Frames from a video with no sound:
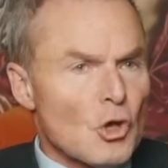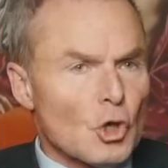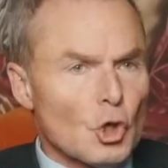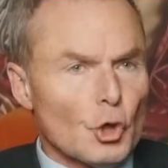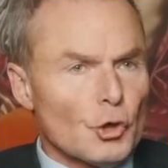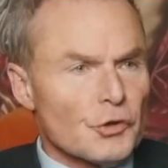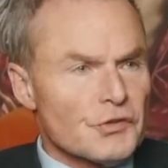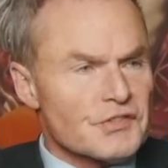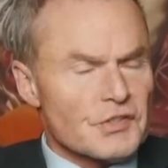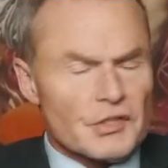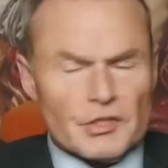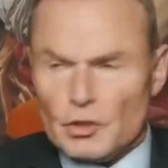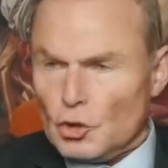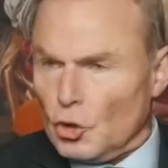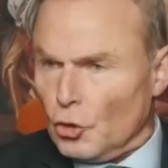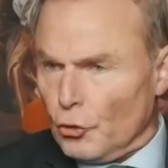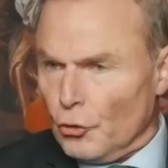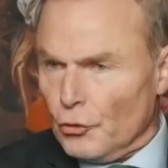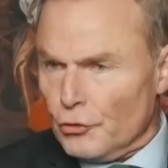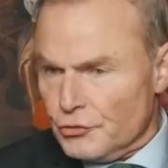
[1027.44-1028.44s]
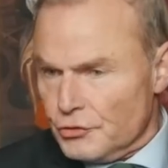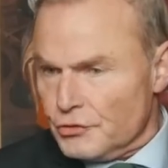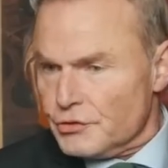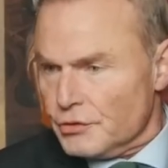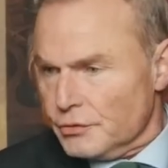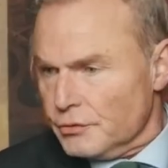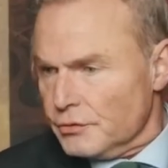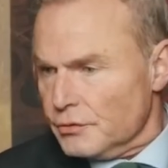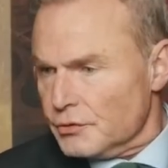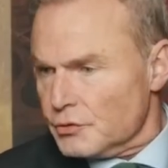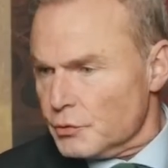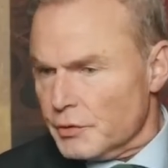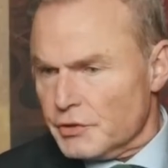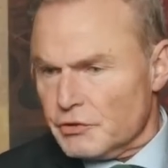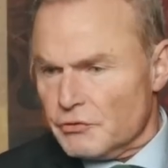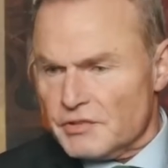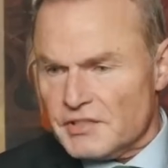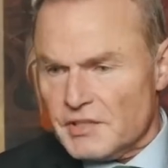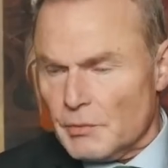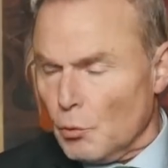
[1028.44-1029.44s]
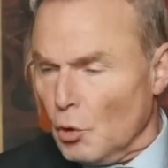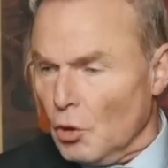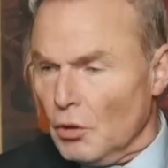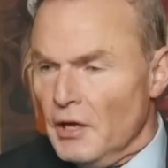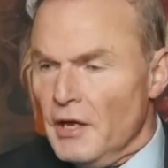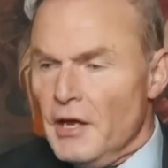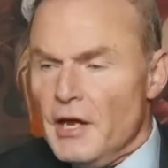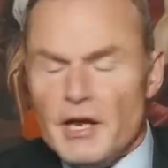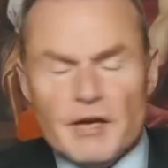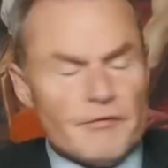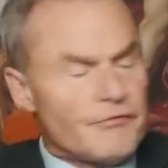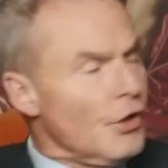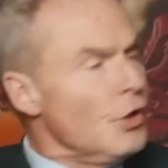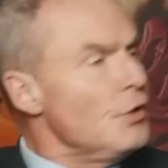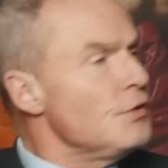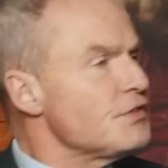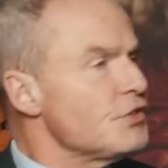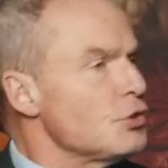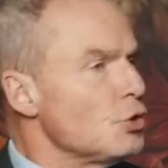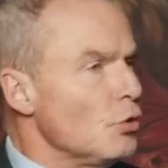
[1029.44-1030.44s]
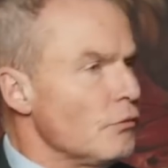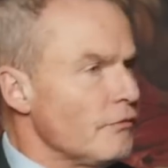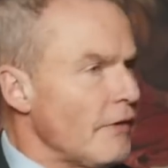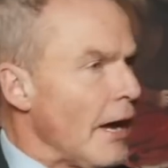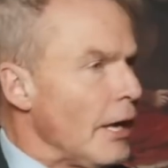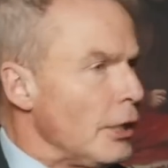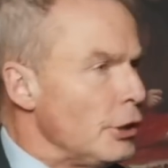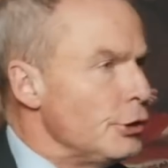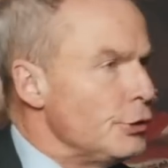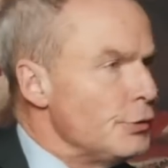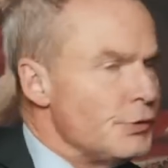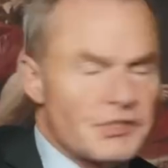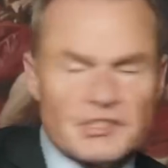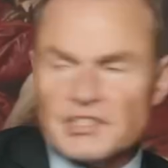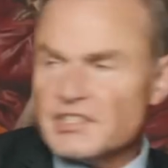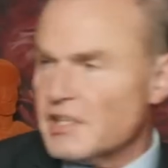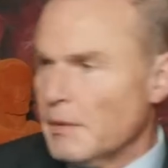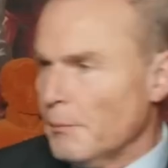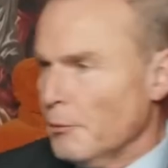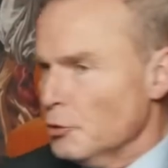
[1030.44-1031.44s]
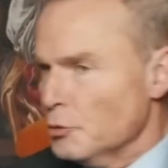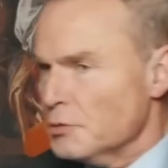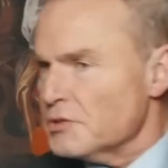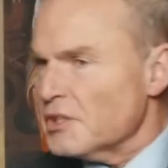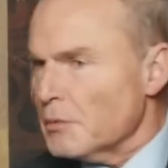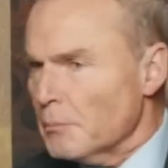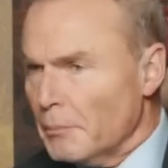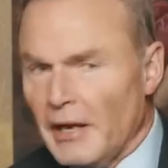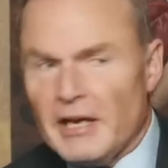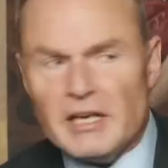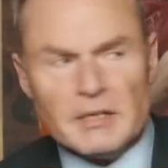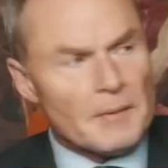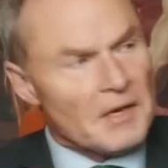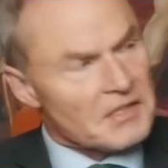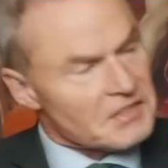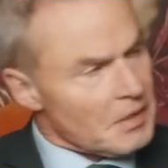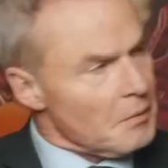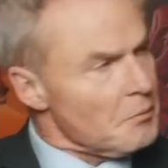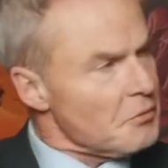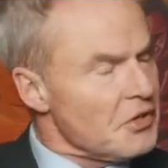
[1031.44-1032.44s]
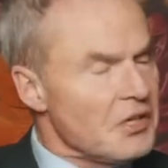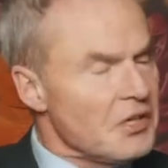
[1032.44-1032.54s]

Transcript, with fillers: got on, got on to Twitter and said, "Well, if those are your values," to someone who was mm. complaining about something,